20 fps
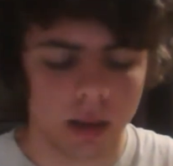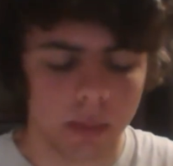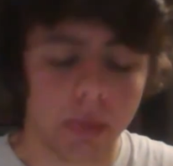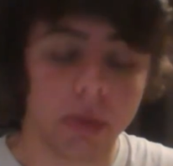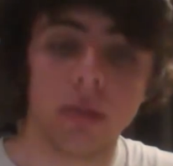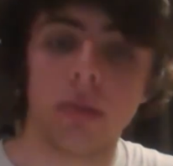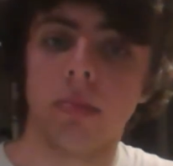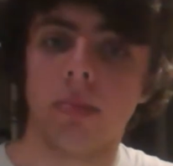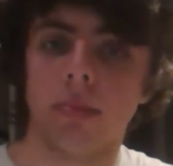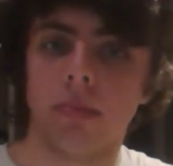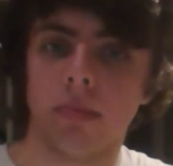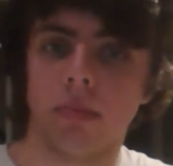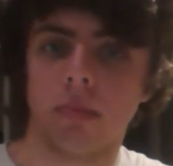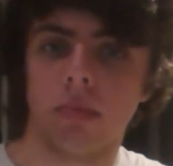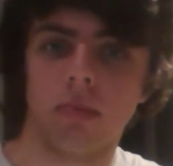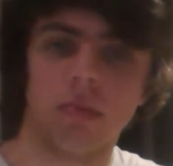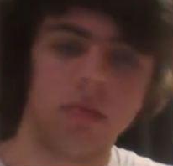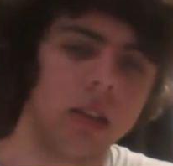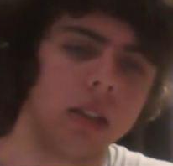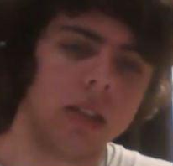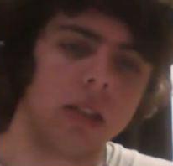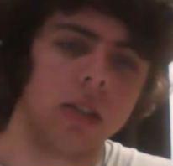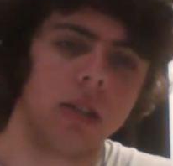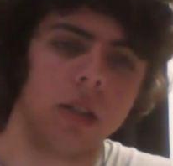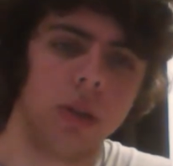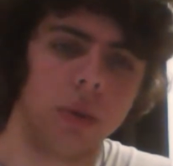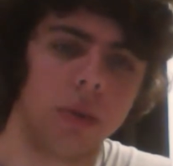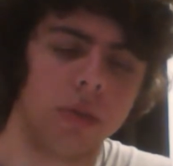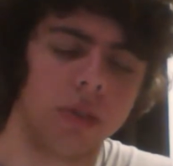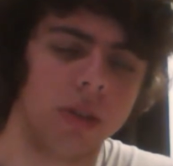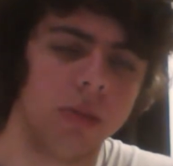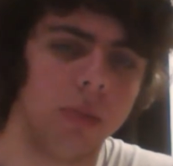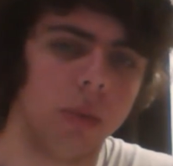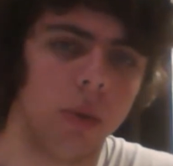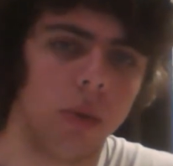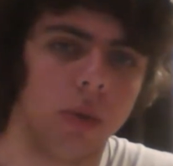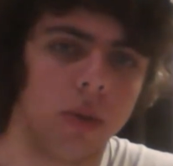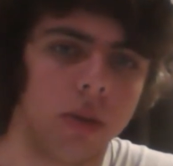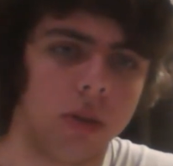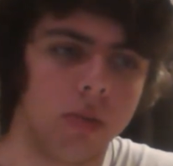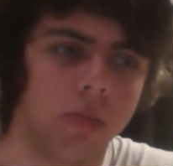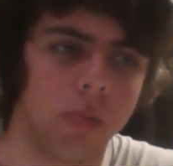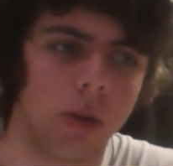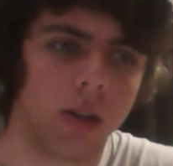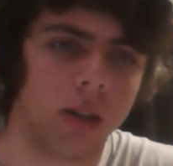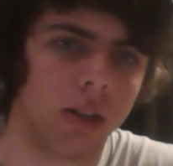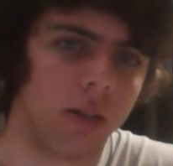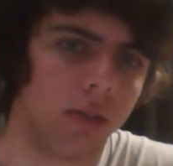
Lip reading: But that's 2 or 3 more than you might